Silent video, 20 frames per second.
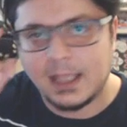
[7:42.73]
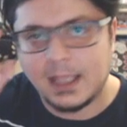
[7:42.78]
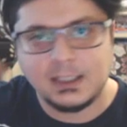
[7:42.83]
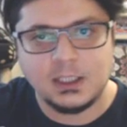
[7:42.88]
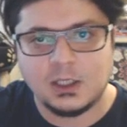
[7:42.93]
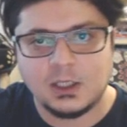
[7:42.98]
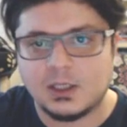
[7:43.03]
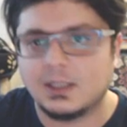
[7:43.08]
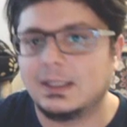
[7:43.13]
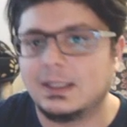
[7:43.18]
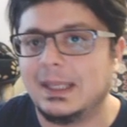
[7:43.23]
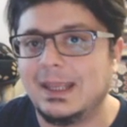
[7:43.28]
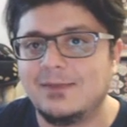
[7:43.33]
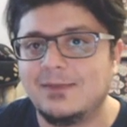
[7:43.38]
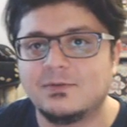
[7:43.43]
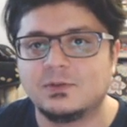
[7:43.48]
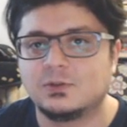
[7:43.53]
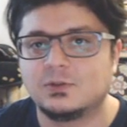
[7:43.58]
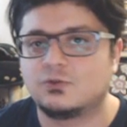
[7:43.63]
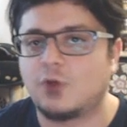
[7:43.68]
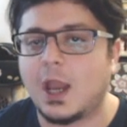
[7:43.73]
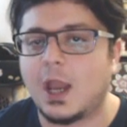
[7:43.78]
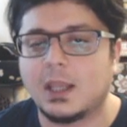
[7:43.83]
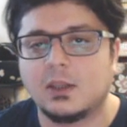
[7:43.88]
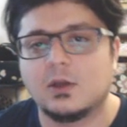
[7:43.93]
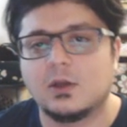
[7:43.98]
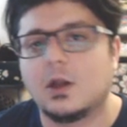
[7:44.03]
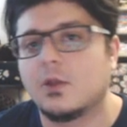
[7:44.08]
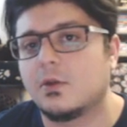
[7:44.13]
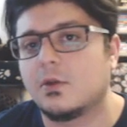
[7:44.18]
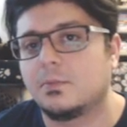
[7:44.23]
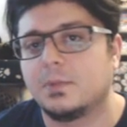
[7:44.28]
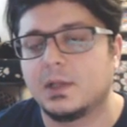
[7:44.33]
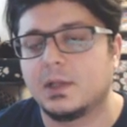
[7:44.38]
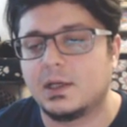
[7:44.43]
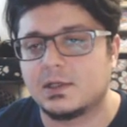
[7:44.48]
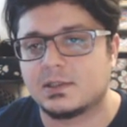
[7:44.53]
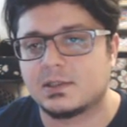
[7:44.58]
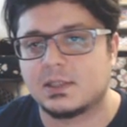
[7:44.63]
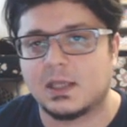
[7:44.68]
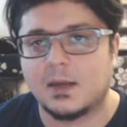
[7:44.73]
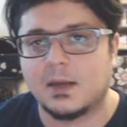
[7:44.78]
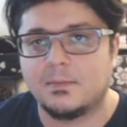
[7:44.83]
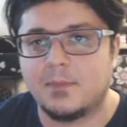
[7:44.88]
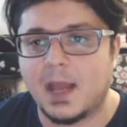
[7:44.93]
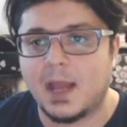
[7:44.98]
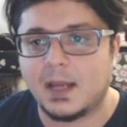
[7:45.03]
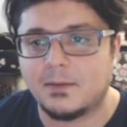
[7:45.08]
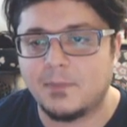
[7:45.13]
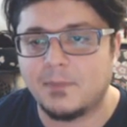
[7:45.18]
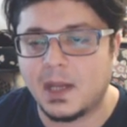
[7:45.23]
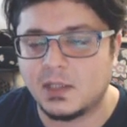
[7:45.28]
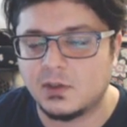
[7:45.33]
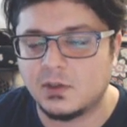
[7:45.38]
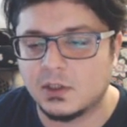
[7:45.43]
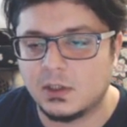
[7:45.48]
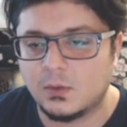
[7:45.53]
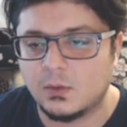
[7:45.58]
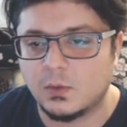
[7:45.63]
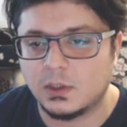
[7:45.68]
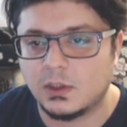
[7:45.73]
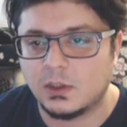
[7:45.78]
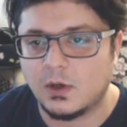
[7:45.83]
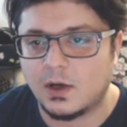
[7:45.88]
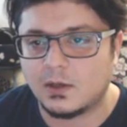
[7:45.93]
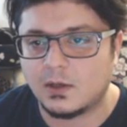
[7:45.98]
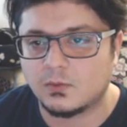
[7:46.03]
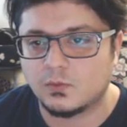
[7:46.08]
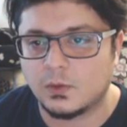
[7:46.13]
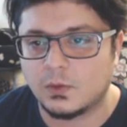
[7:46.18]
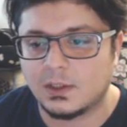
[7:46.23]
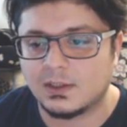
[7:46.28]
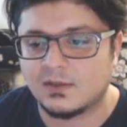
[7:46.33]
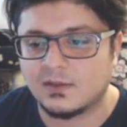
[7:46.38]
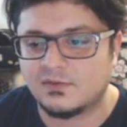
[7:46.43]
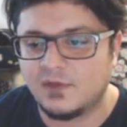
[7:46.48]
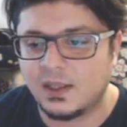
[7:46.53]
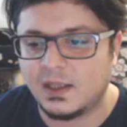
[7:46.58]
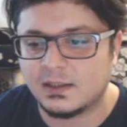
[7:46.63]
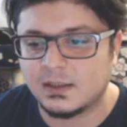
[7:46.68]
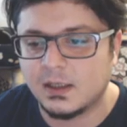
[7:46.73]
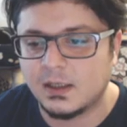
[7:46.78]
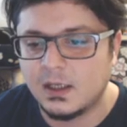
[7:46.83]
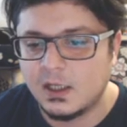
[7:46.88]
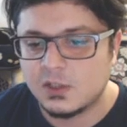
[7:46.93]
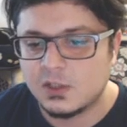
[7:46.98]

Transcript: and you can even drag your other players to come back manually when you want to defend.